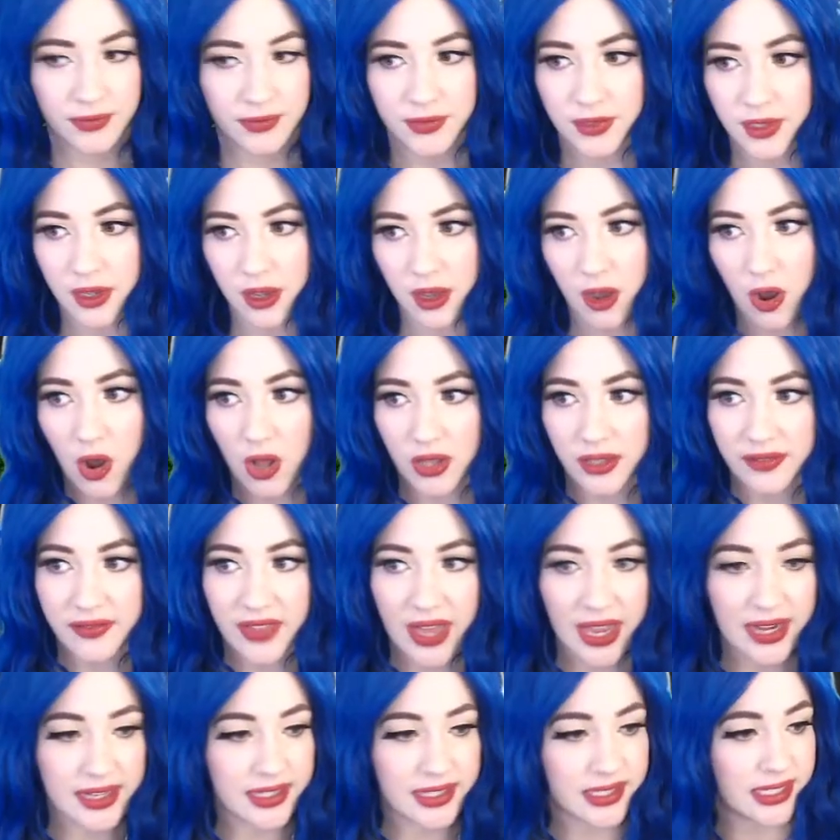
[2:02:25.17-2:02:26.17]
All of
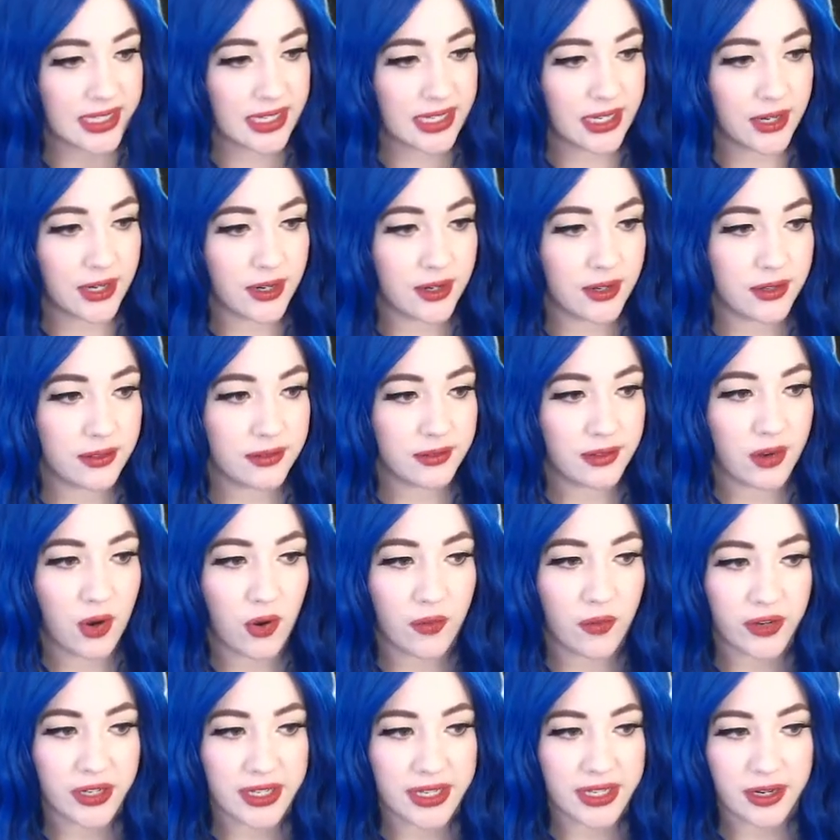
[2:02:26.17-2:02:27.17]
that is here,
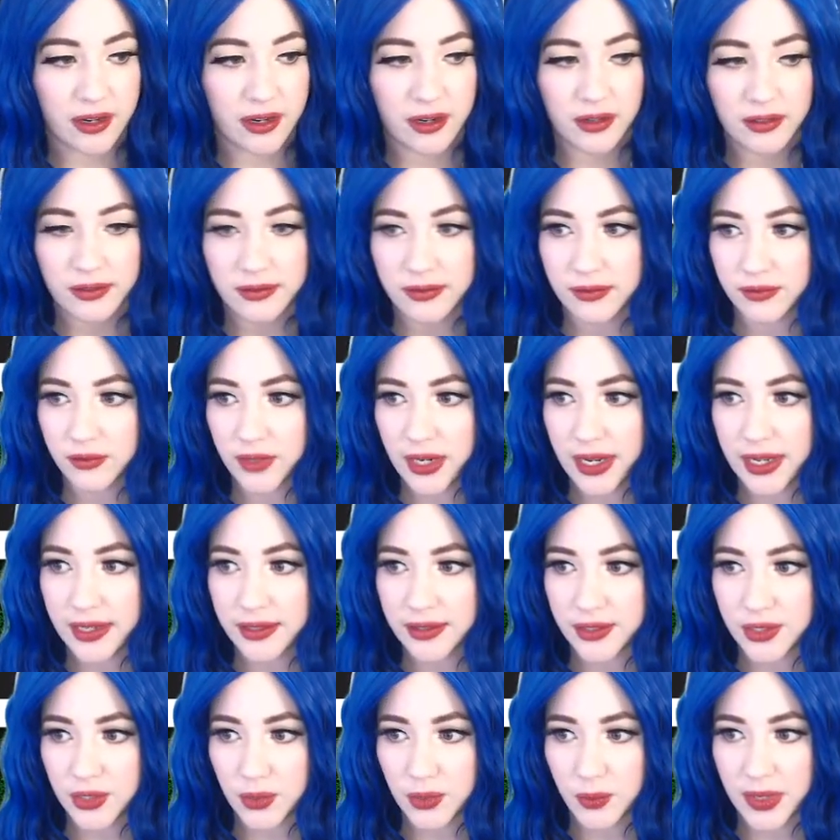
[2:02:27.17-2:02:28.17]
over here, right?
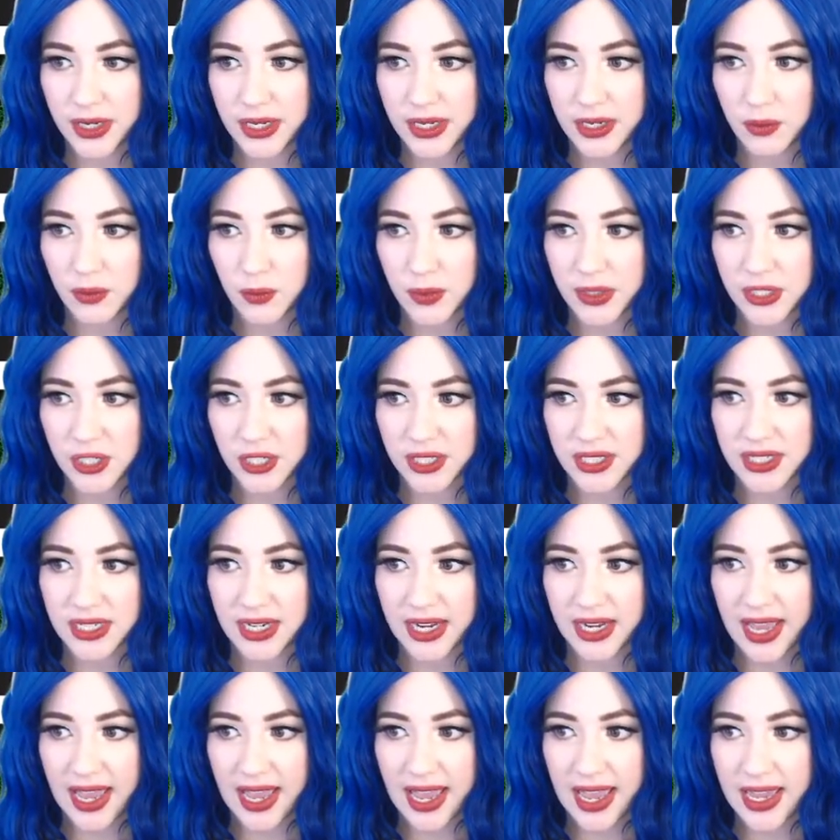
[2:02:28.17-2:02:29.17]
So we just did
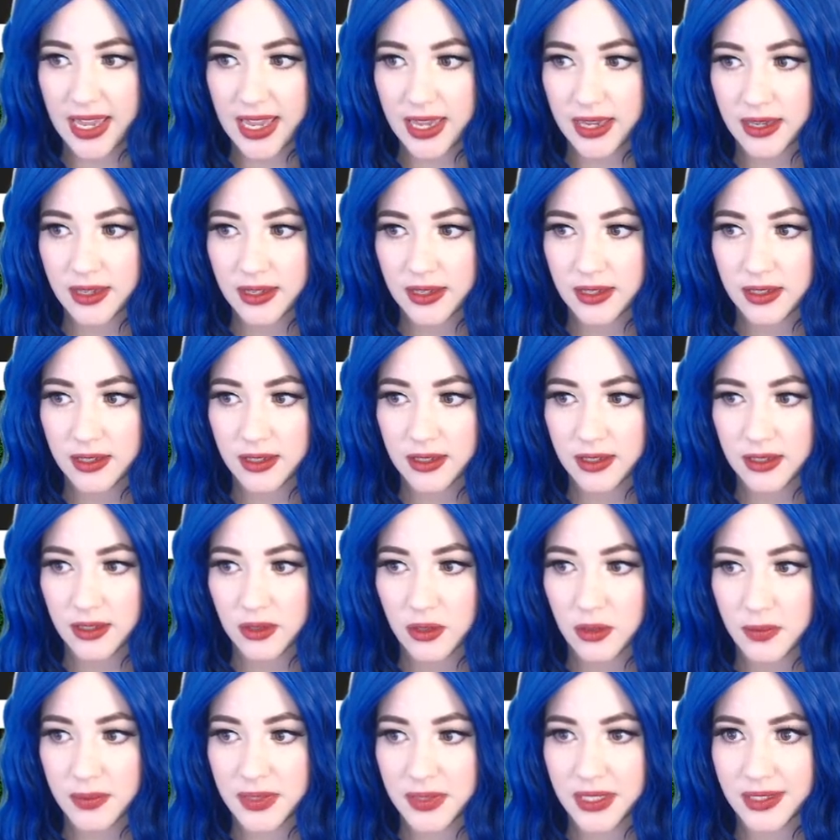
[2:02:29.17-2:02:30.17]
a.
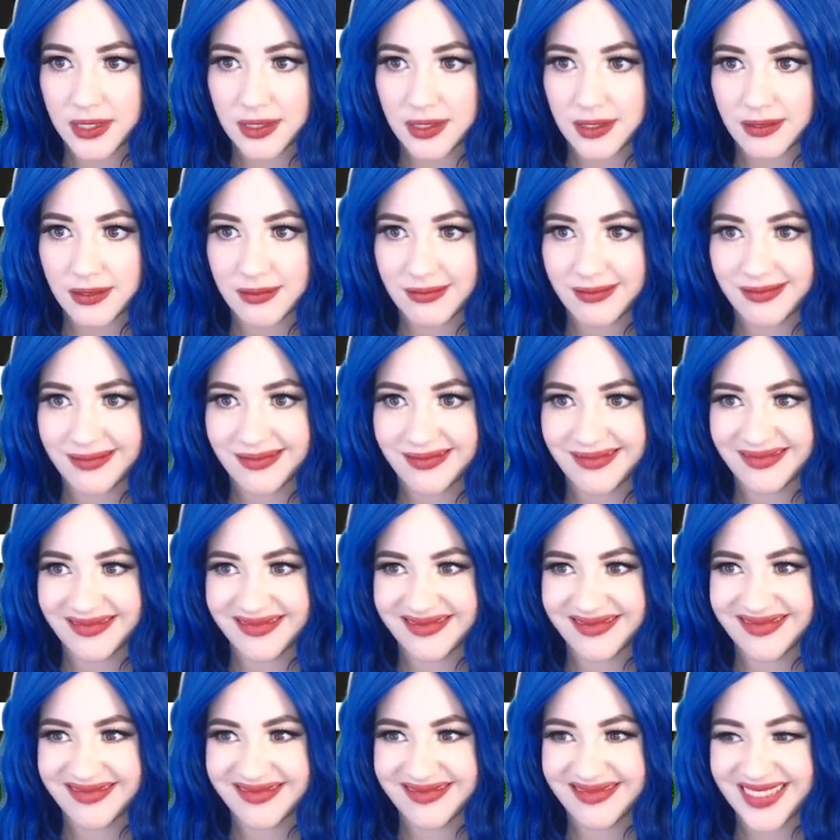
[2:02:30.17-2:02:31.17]
Oopsies.
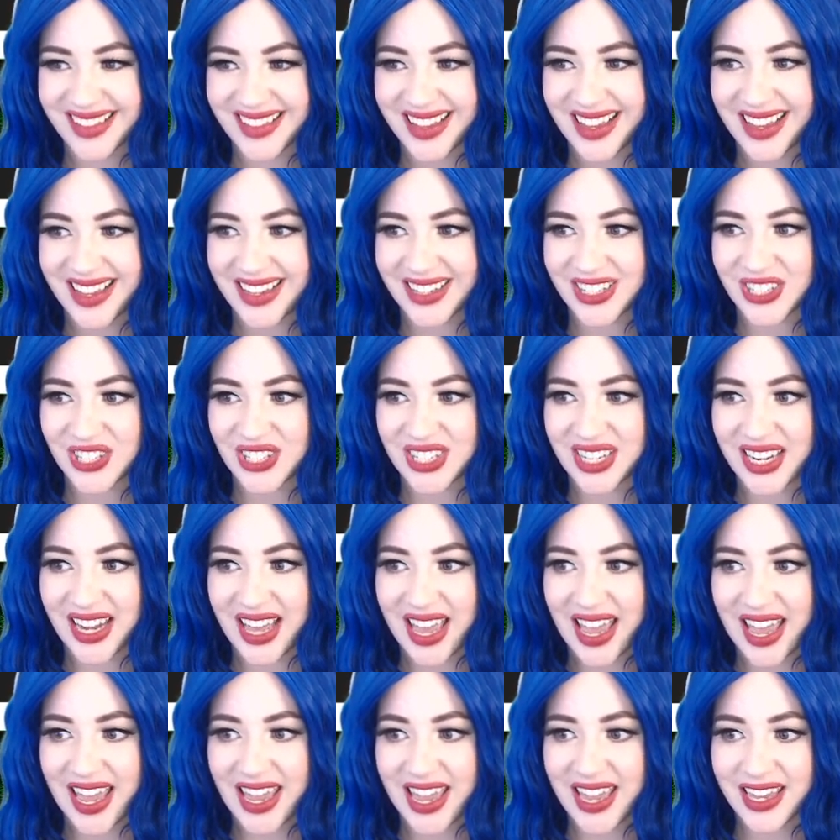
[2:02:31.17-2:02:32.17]
Just did
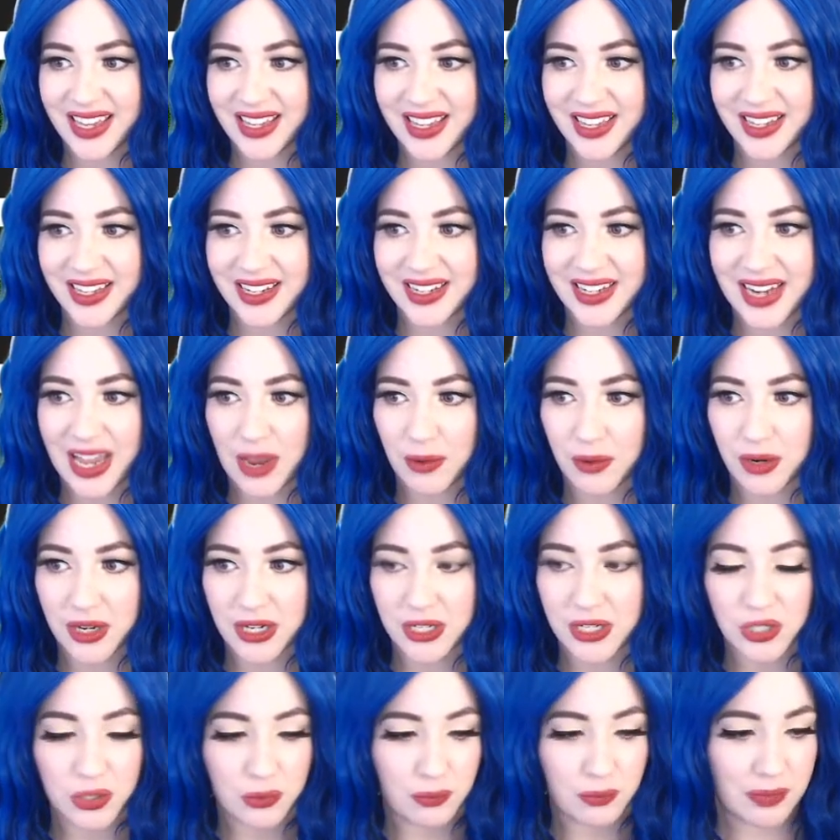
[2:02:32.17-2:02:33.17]
a. Now we're going to
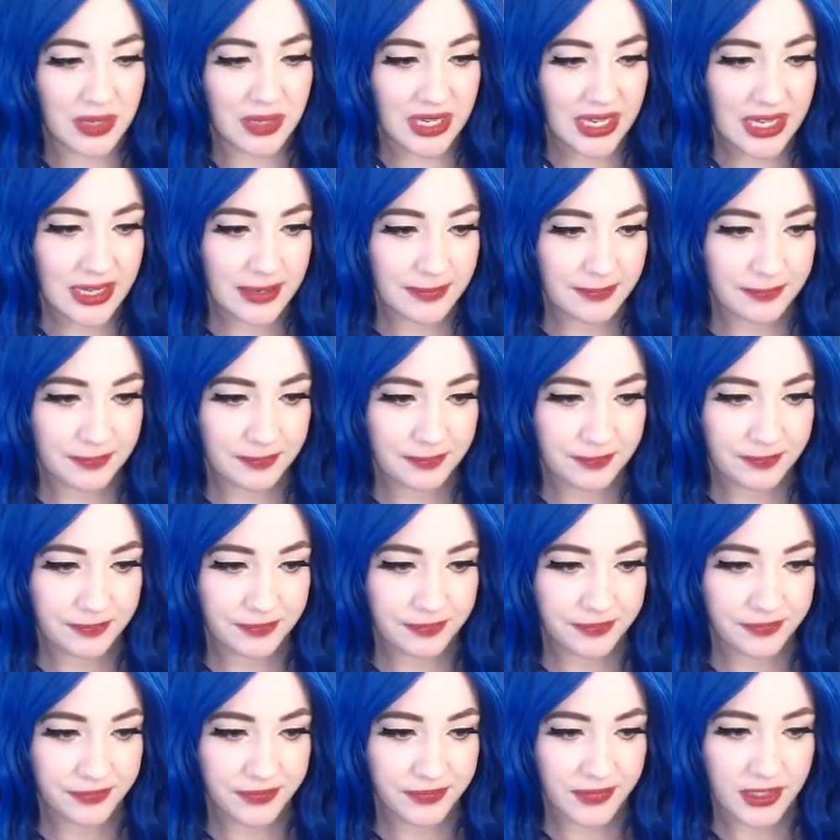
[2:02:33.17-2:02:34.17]
do b.
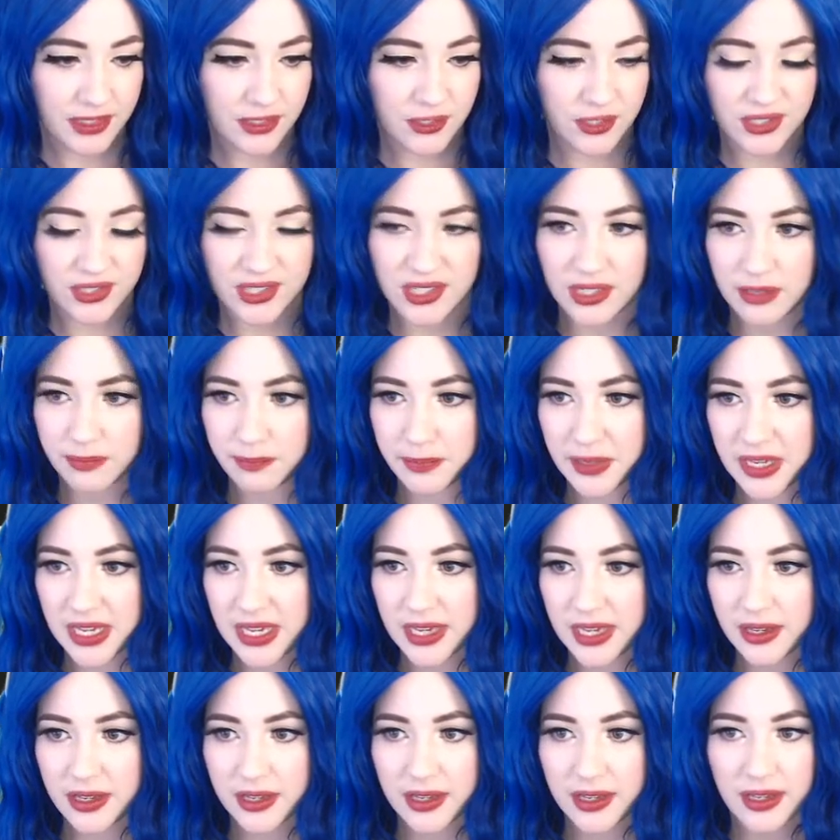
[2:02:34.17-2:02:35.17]
Just did
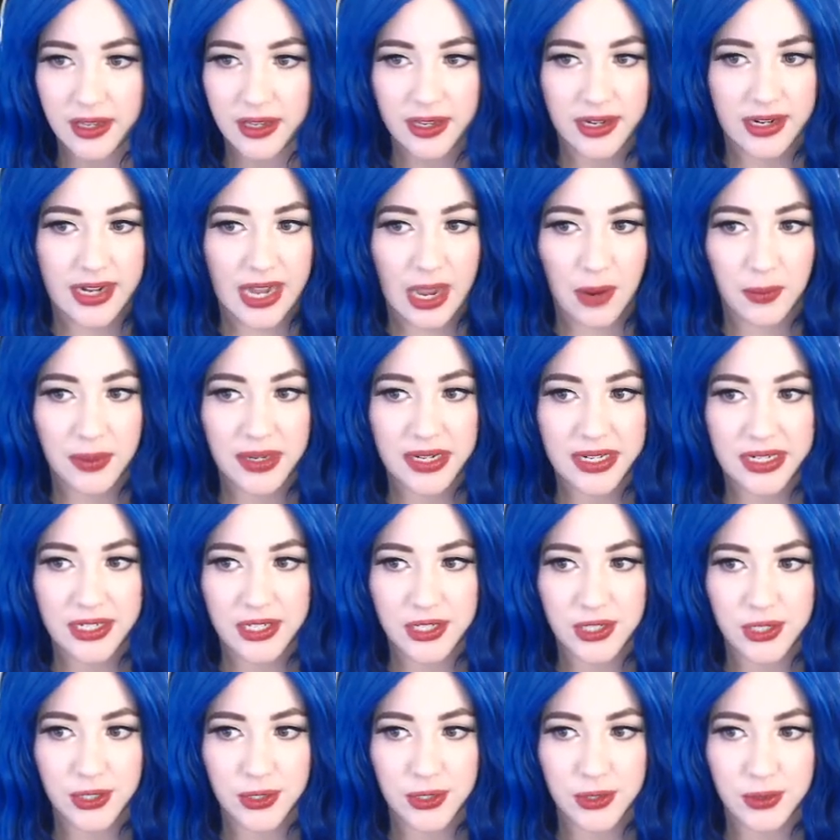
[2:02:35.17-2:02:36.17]
b. Now we need to
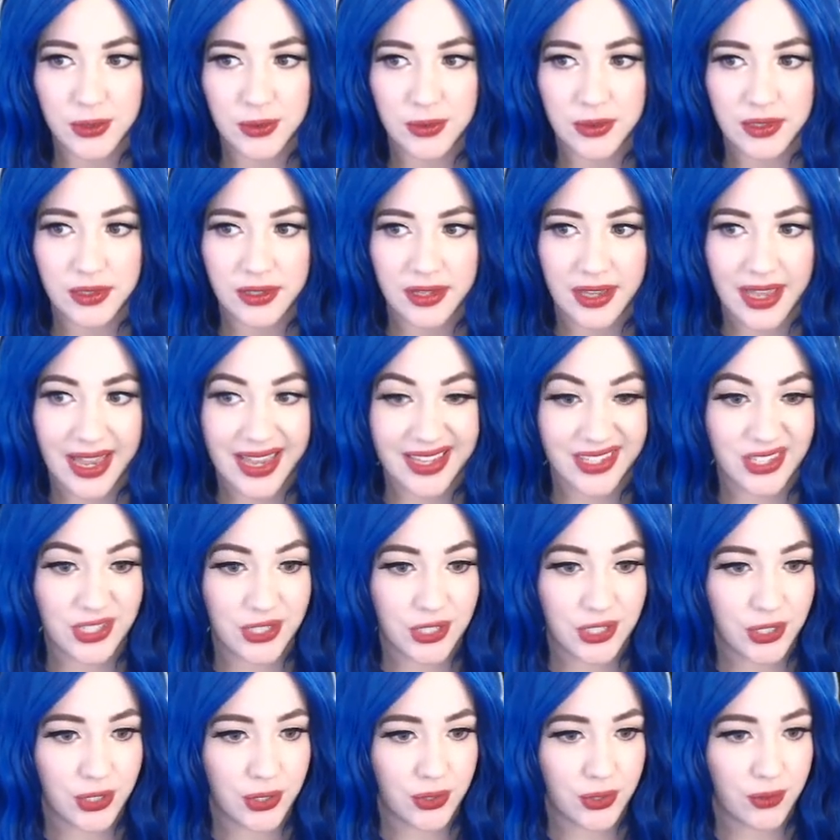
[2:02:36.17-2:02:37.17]
do
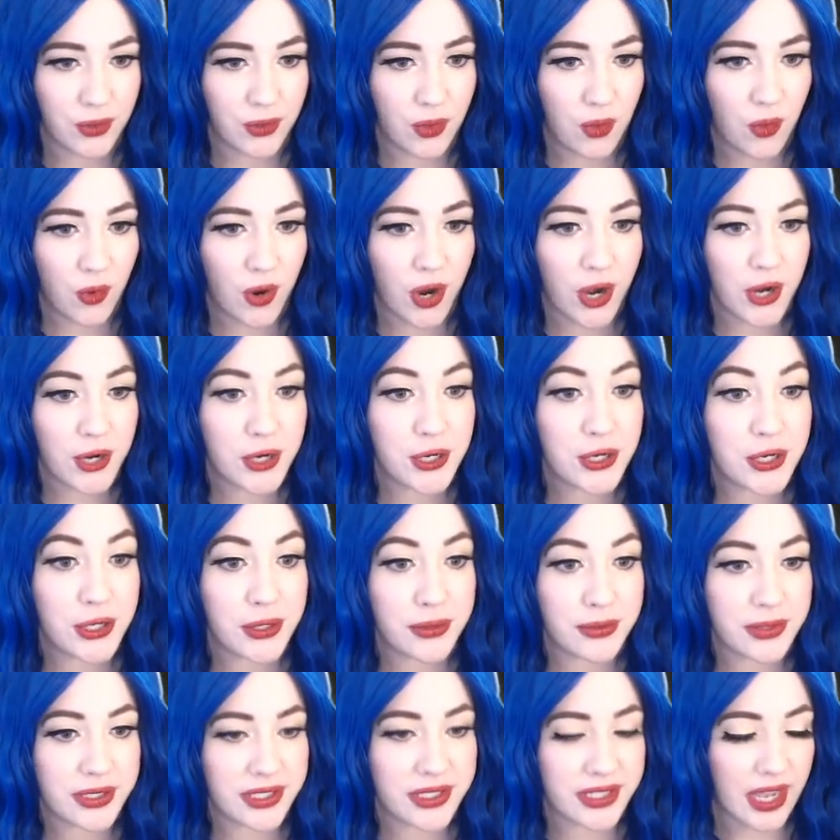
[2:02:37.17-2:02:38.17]
S2, or our new
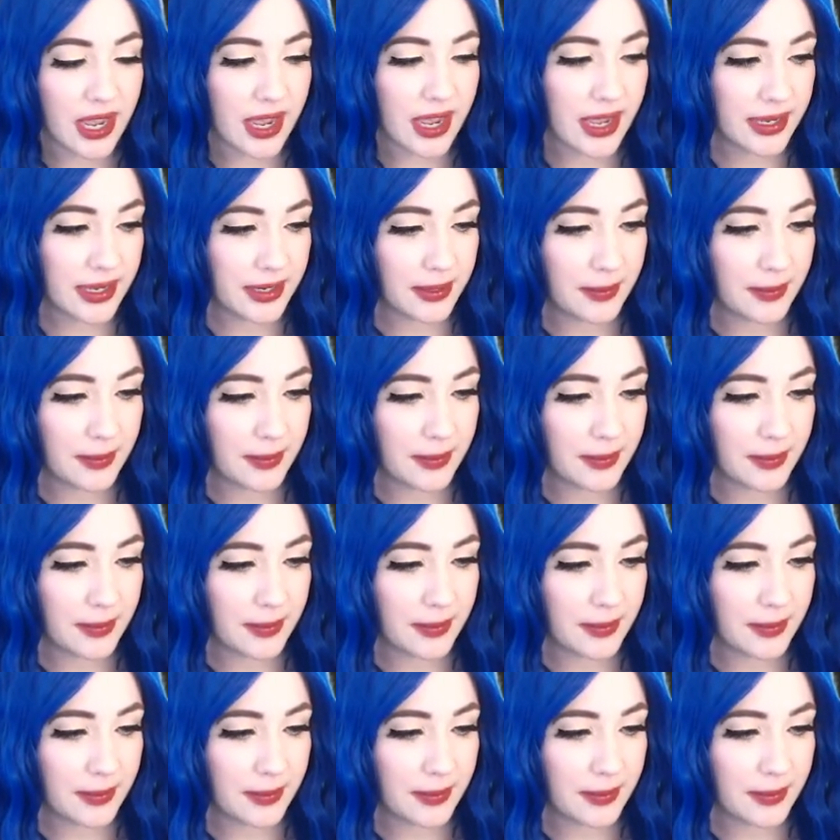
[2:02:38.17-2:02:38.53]
side.